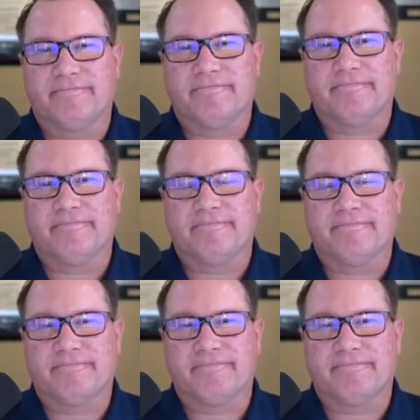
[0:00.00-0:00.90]

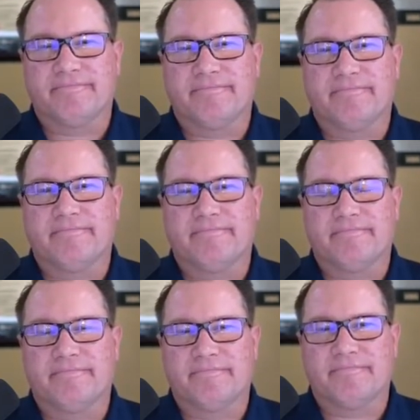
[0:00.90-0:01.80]

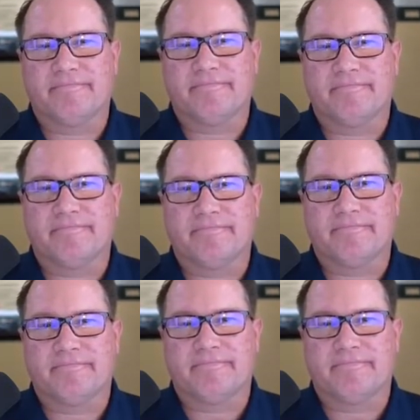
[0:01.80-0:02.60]
(not speaking)